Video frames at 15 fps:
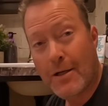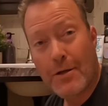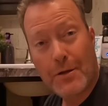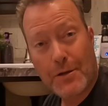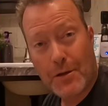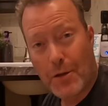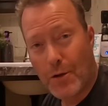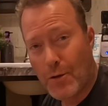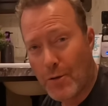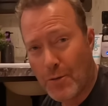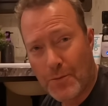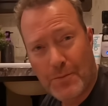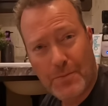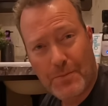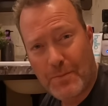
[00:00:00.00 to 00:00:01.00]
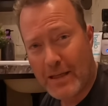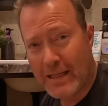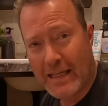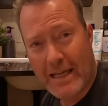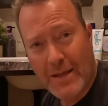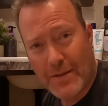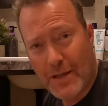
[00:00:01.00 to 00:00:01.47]
So
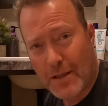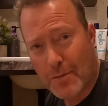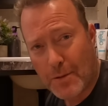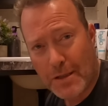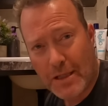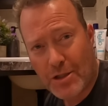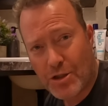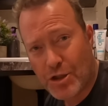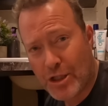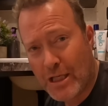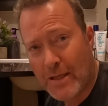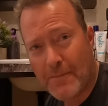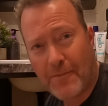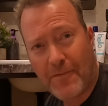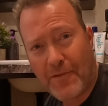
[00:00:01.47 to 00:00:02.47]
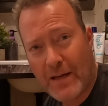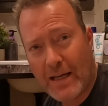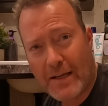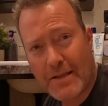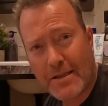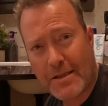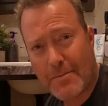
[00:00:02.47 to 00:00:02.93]
again, this was a cheap
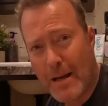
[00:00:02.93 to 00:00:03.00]
fix,